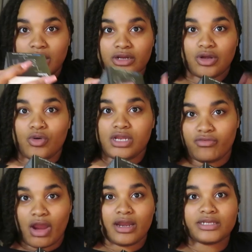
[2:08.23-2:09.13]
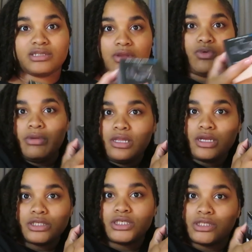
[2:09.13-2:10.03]
it here, and Courtney right next to me, we be
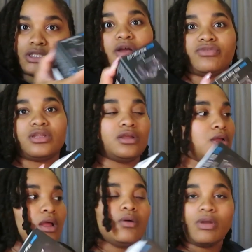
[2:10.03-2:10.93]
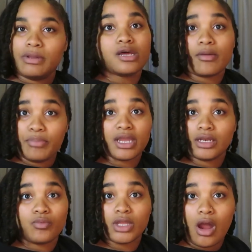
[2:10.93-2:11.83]
looking stuffed in the, we be looking bigger
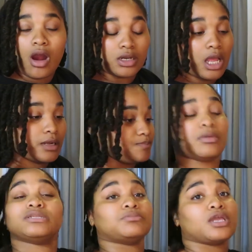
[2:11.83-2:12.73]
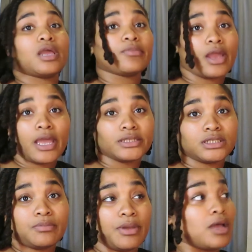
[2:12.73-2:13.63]
than we are. Like, someone from the camera add
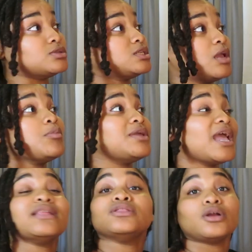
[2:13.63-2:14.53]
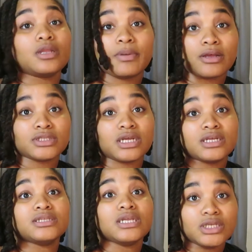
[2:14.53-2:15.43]
10 pounds. The camera be adding 30 pounds to us